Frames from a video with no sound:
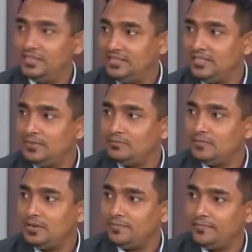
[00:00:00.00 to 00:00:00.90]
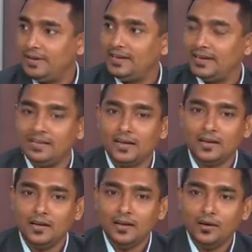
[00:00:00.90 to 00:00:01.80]
The team felt it that
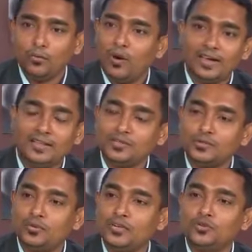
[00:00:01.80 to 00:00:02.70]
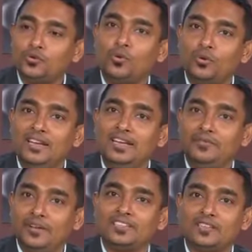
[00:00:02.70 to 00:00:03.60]
why this student should only
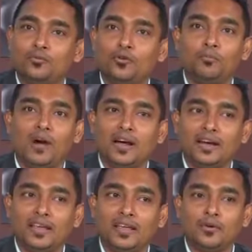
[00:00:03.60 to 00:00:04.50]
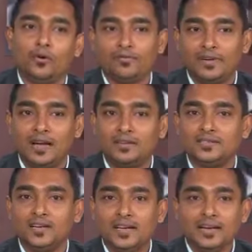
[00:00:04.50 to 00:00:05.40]
rest upon marketing or
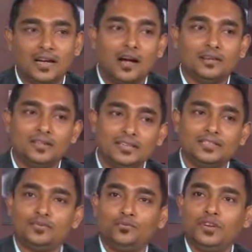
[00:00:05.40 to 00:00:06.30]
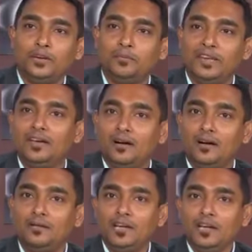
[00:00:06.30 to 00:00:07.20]
finance can't this student be a
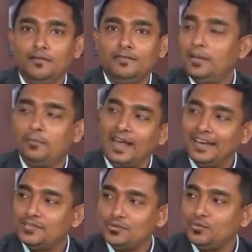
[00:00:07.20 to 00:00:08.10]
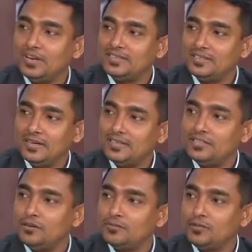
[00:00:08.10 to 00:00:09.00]
very bright student in
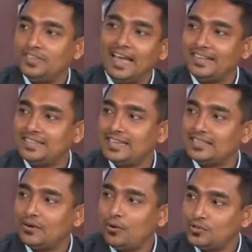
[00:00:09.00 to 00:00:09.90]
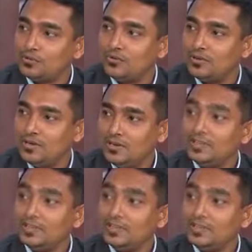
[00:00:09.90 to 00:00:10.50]
terms of the IT sector? IT also? sector.